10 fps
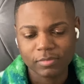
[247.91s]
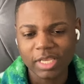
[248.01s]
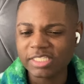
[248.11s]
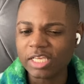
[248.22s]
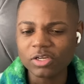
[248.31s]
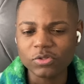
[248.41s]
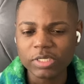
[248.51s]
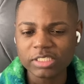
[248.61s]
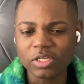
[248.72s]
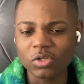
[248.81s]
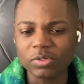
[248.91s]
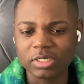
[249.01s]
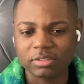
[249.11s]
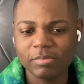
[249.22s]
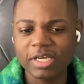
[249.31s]
Is it Lucas or
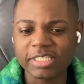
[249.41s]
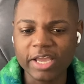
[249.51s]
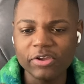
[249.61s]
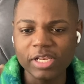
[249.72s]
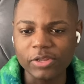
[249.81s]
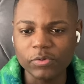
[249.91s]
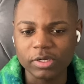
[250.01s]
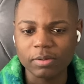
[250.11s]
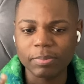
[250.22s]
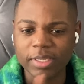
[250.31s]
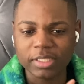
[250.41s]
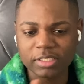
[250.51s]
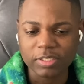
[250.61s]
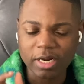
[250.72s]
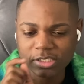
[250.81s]
Luca? Because I hear Luca, but it's hard to